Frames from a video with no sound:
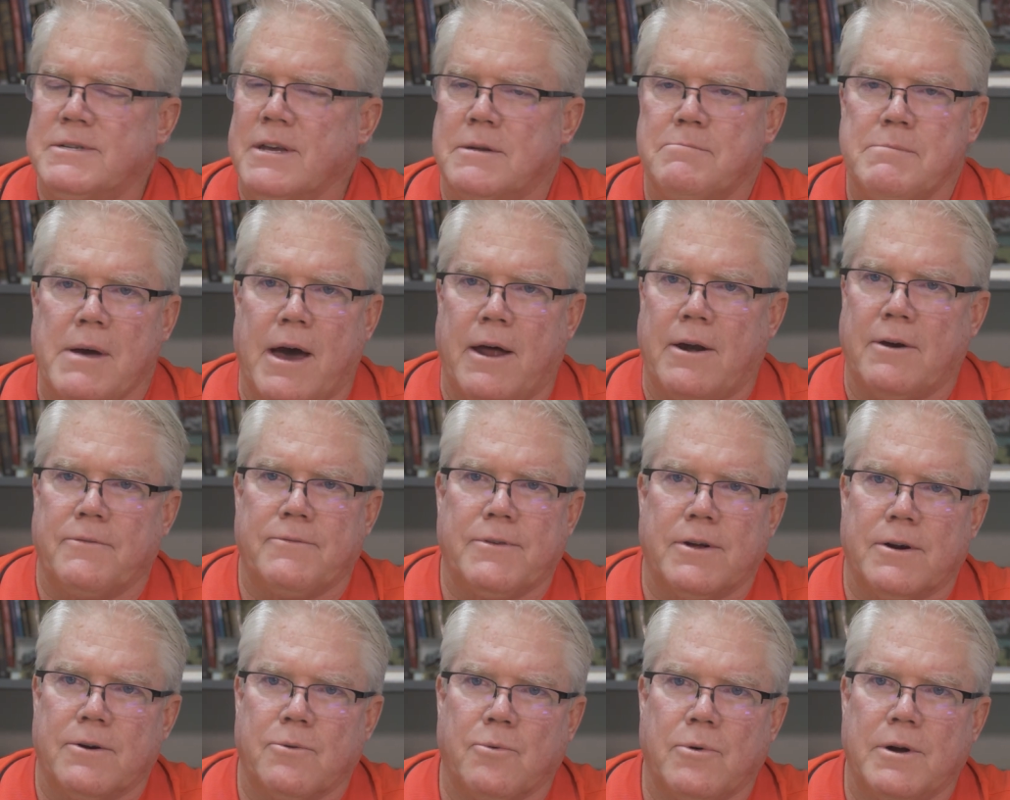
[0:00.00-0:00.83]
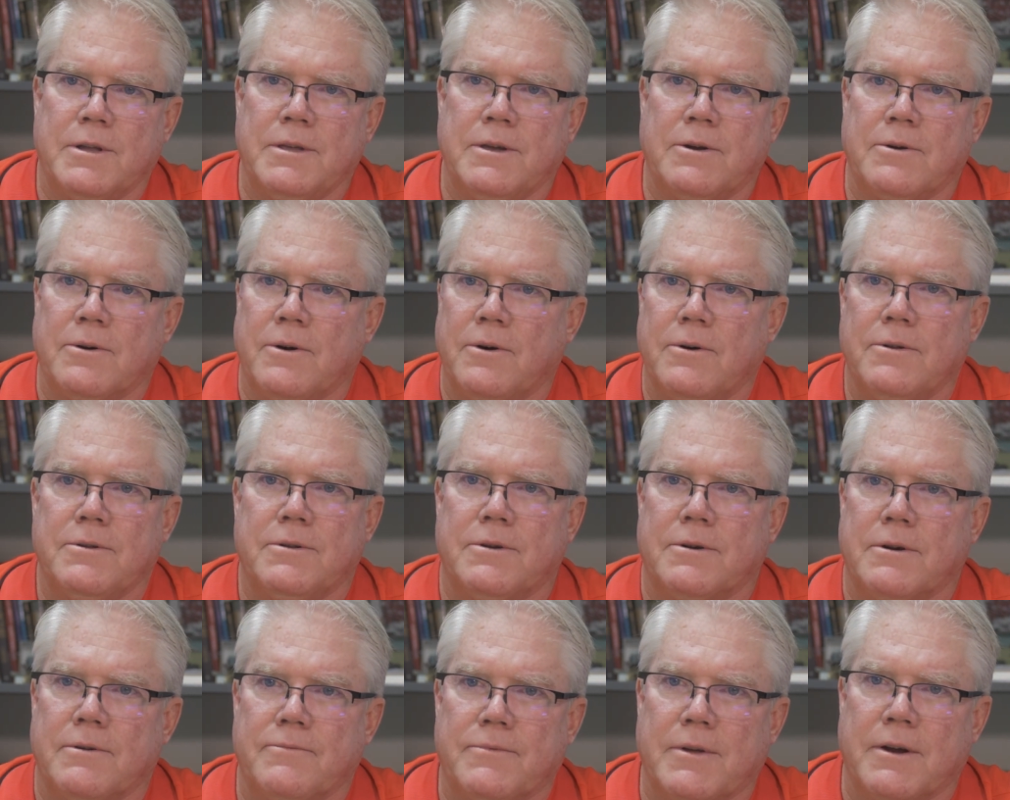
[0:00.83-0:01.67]
It doesn't matter if they're 1 year old
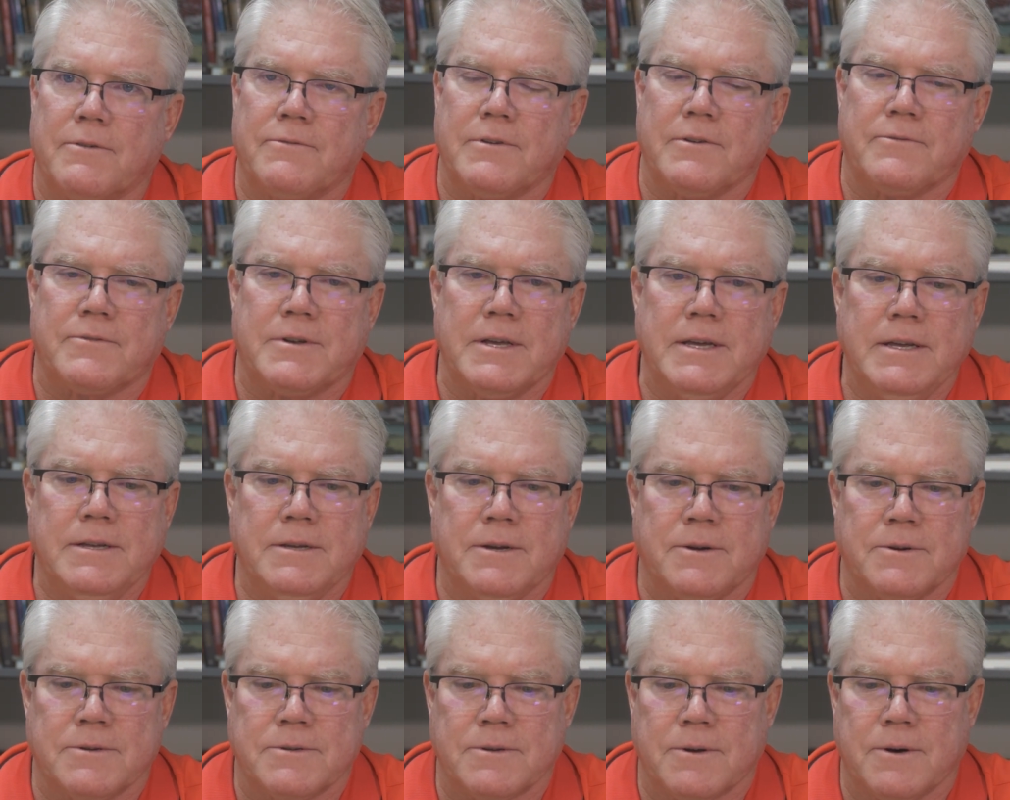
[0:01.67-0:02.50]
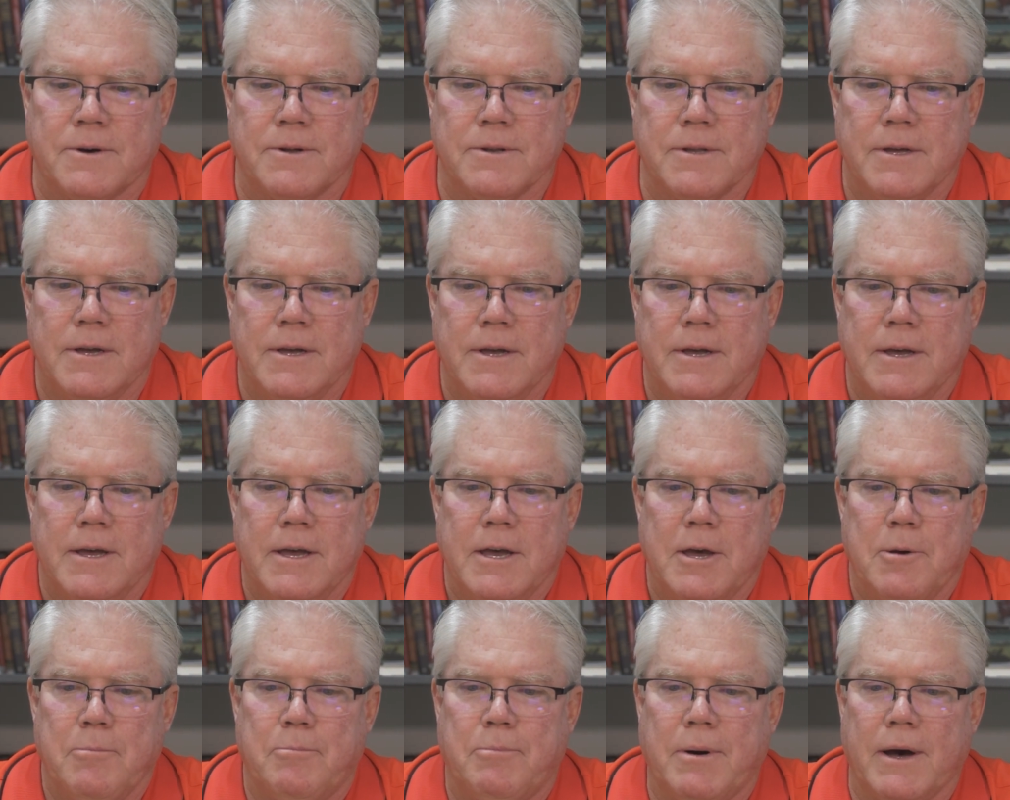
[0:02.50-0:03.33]
or if they're 15 years old.
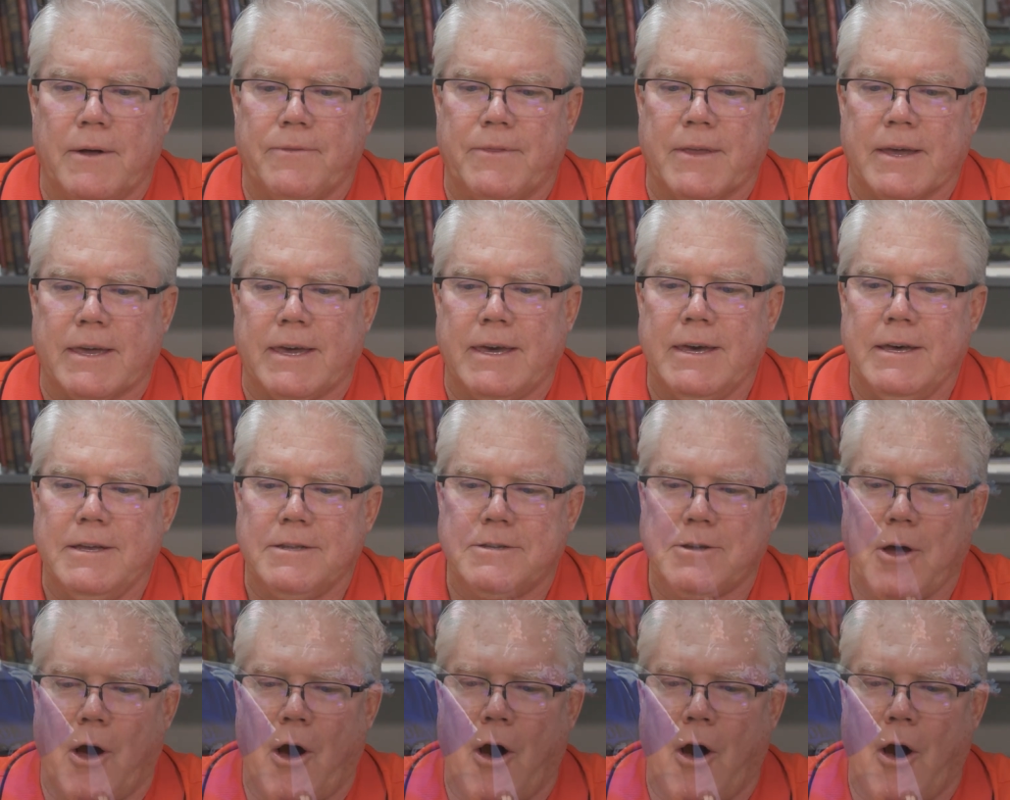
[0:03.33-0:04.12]
But the kids